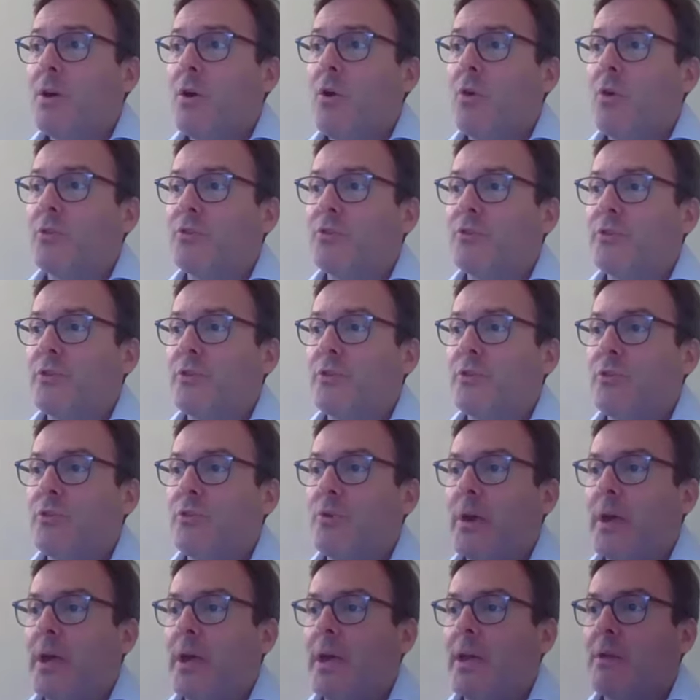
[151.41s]
onto
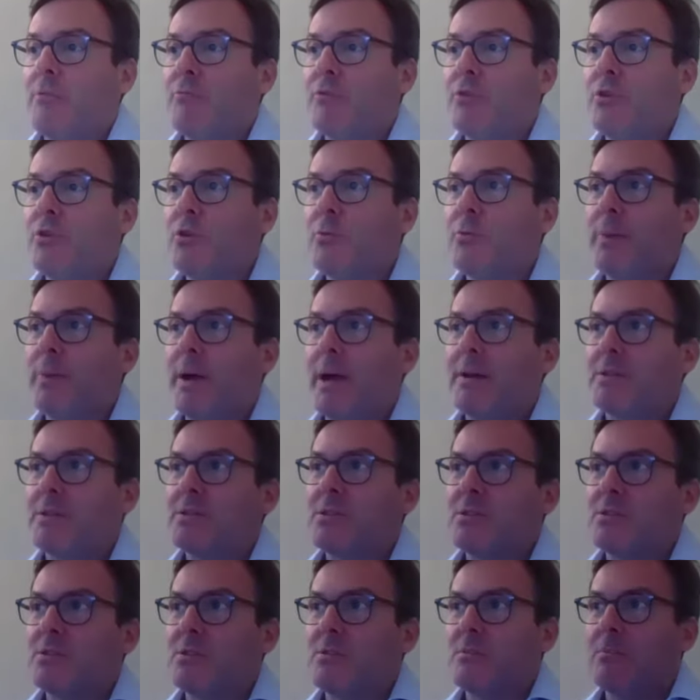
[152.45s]
a renewable power
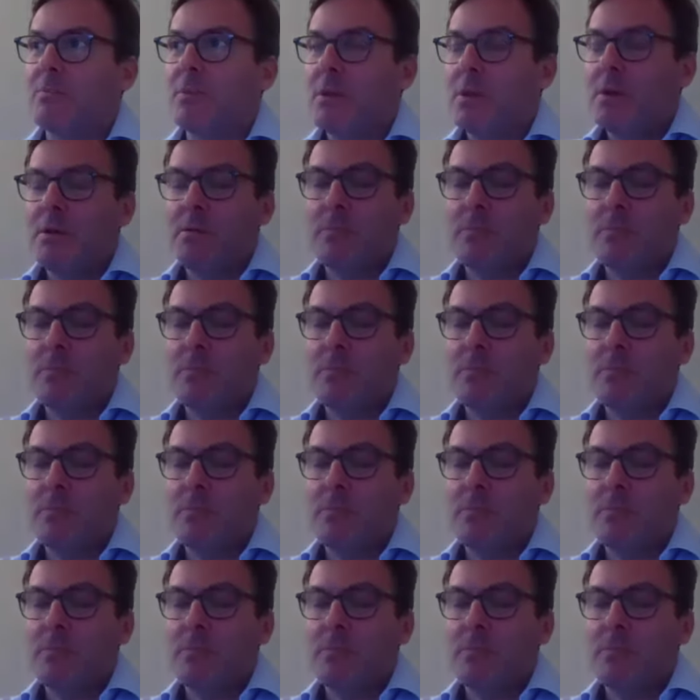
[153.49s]
system?